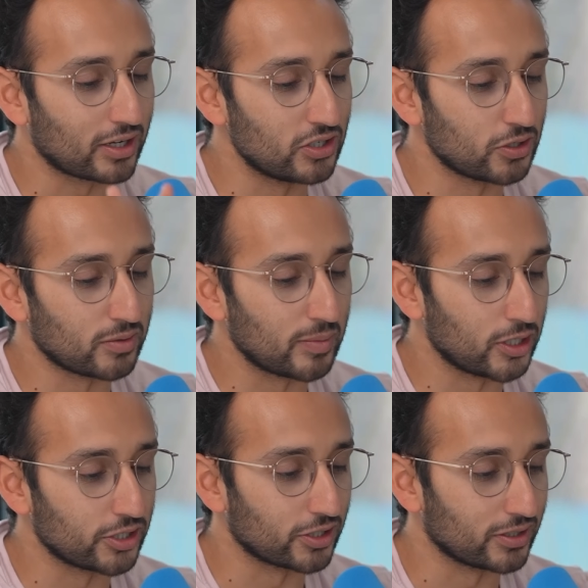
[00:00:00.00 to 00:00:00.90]
I can do in my
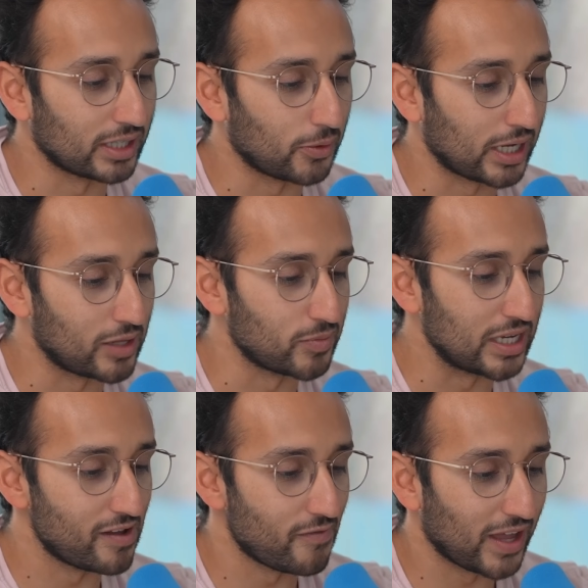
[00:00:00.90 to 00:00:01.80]
bullet journal that would help
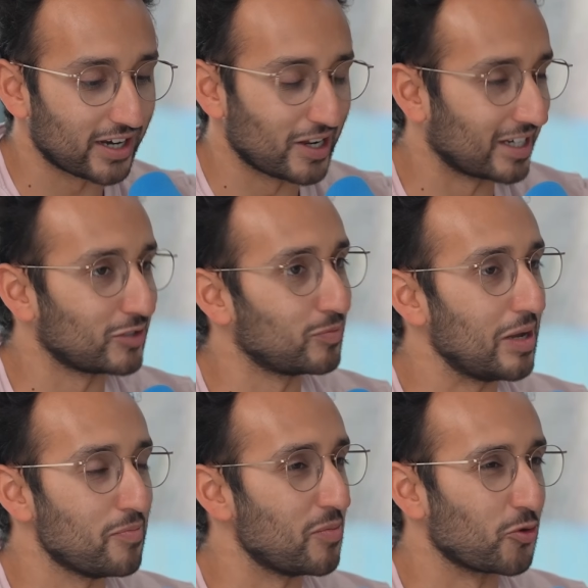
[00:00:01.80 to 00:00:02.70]
me? I don't know, just
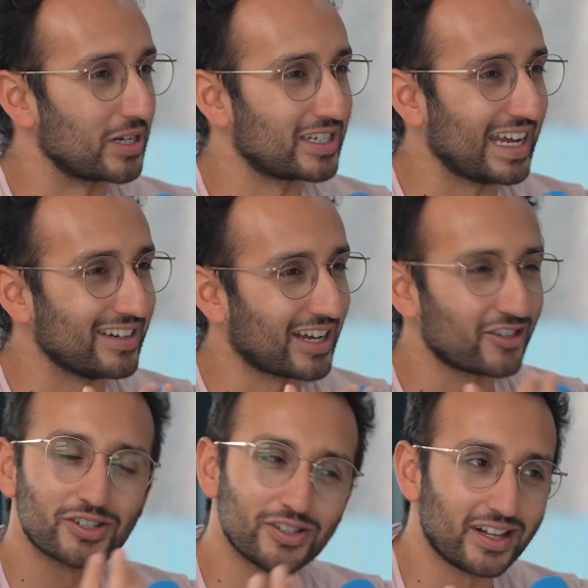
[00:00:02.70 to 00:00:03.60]
be a bit more in-
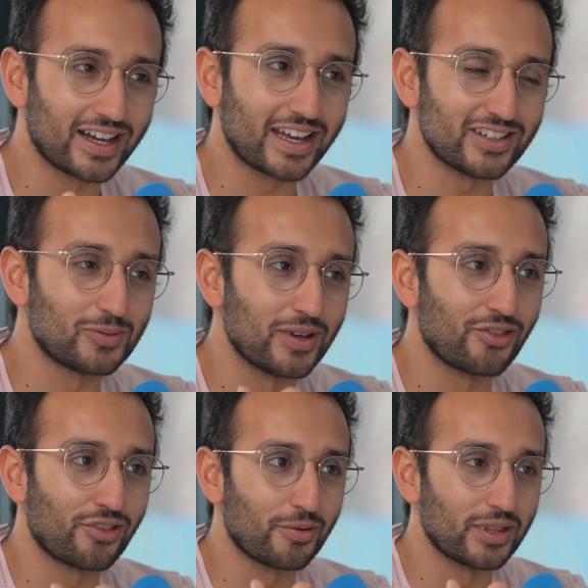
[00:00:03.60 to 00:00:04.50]
intentional, I guess,
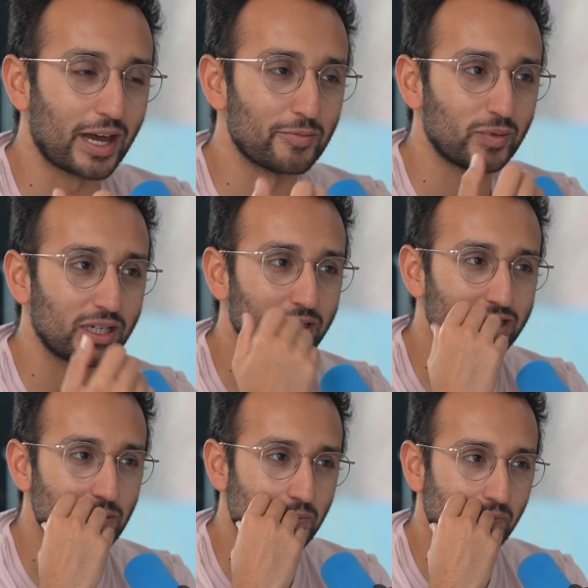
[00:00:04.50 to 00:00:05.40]
with with how I'm spending my time.